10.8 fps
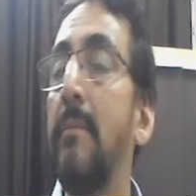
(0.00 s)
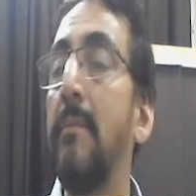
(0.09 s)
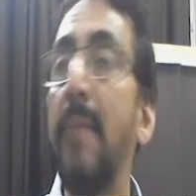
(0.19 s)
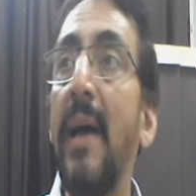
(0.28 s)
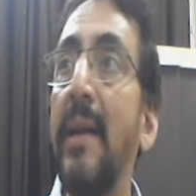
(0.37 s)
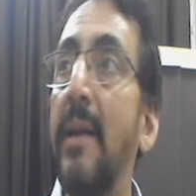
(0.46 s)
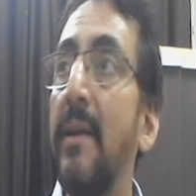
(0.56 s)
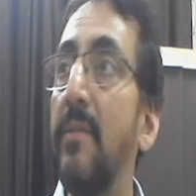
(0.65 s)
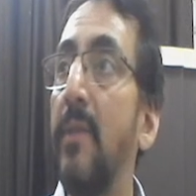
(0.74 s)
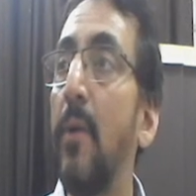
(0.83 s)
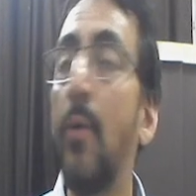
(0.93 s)

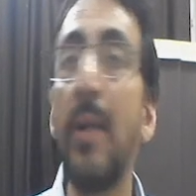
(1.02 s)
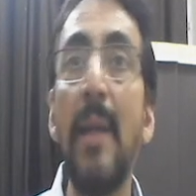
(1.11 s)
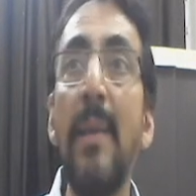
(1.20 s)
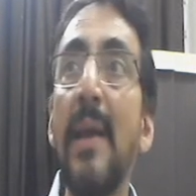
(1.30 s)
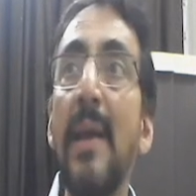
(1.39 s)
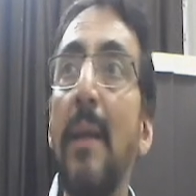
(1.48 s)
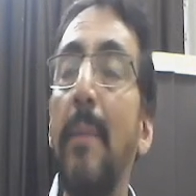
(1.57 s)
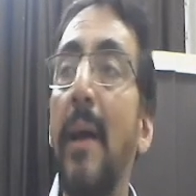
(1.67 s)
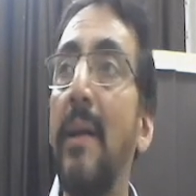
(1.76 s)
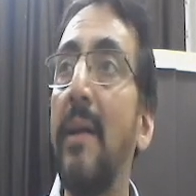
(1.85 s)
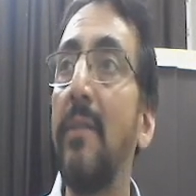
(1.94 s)
barriers, we have got chemical
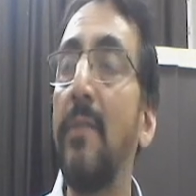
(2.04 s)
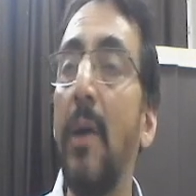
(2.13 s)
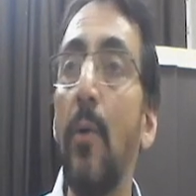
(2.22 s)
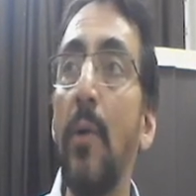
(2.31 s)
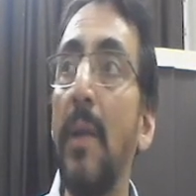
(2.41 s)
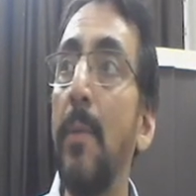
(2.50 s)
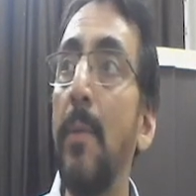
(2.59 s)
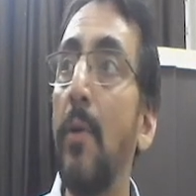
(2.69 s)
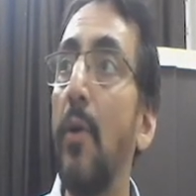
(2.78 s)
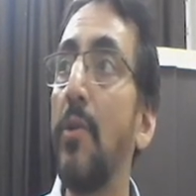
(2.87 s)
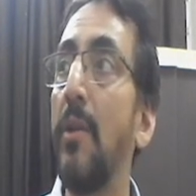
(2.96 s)
barriers, we have got
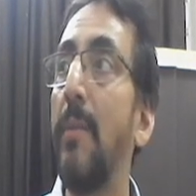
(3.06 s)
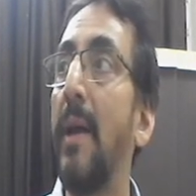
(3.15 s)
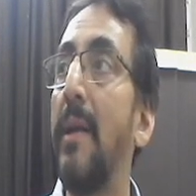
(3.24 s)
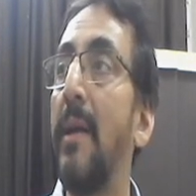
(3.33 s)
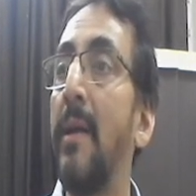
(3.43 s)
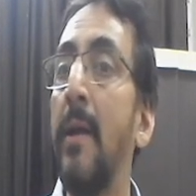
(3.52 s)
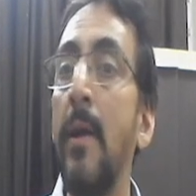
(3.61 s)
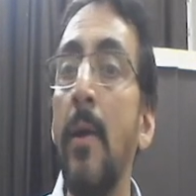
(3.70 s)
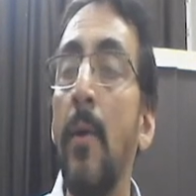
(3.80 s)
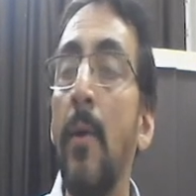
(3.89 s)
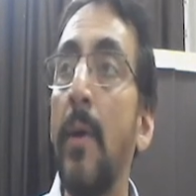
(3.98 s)
immunological barrier.
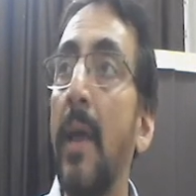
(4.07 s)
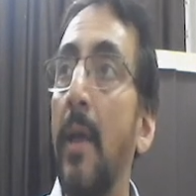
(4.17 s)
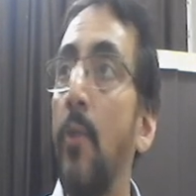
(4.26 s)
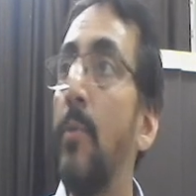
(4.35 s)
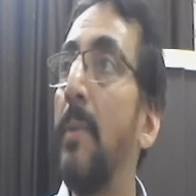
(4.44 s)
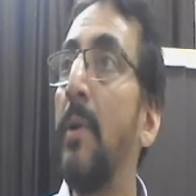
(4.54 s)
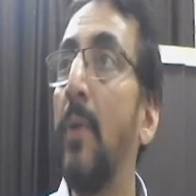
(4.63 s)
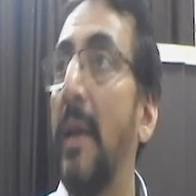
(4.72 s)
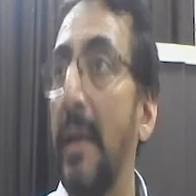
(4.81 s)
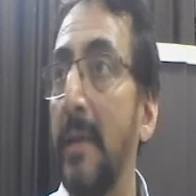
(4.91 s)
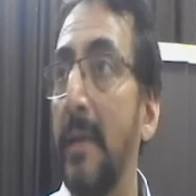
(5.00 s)
Okay, you may be
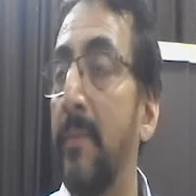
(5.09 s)
knowing it.